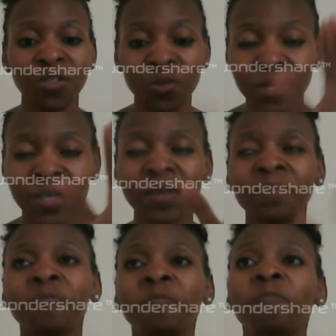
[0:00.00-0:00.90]
to him
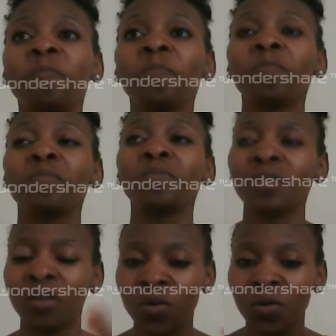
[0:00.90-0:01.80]
be
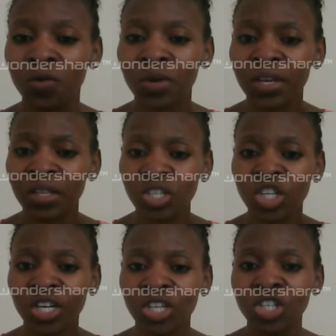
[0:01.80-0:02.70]
the glory in the
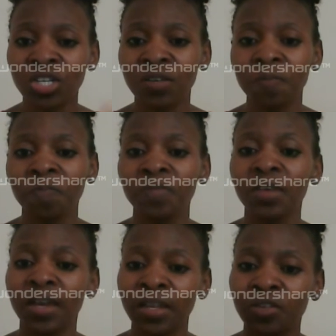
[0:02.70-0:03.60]
church
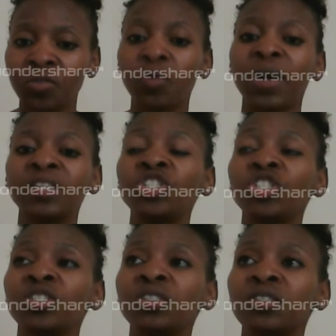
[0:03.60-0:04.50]
and in Christ
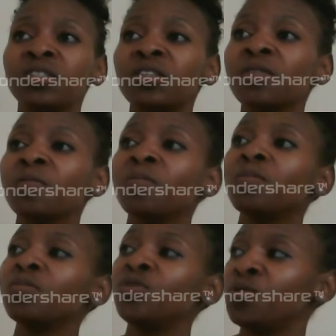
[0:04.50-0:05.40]
Jesus,
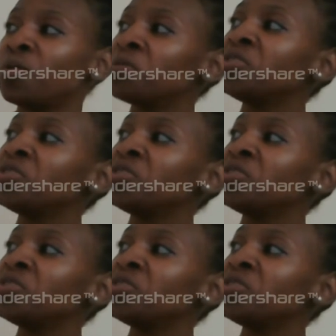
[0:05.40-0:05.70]
to all